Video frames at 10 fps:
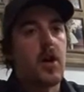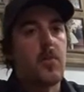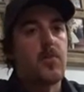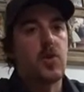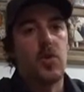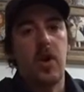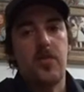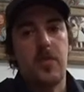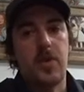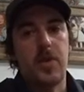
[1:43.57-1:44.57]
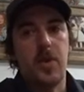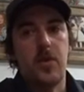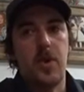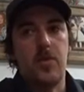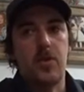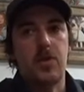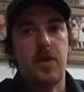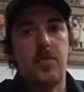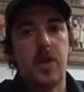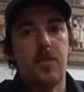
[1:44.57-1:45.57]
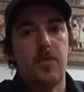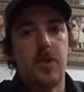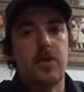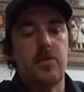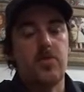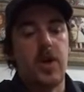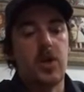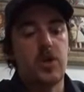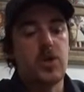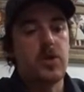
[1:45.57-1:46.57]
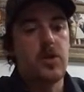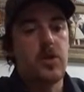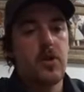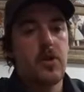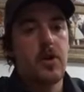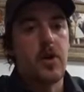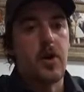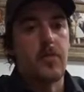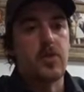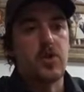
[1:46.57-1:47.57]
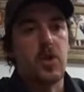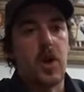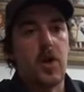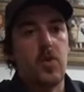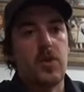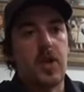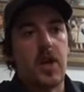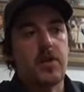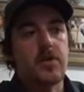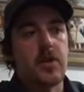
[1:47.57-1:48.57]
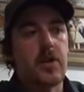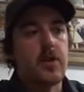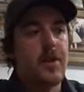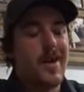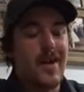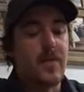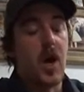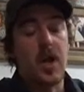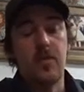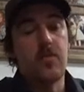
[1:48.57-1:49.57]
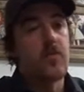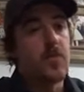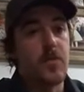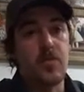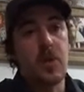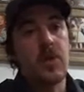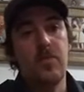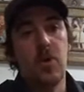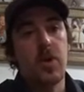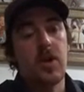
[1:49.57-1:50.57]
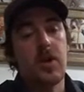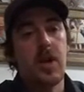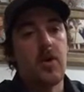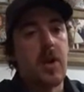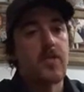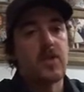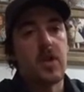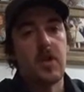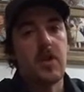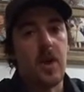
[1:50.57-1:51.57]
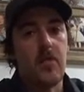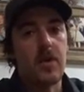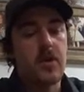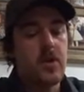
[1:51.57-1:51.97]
so grateful that they were able to send me up a piece of their mesh to try out and test. I've got it completely broken in now and have to say I love it.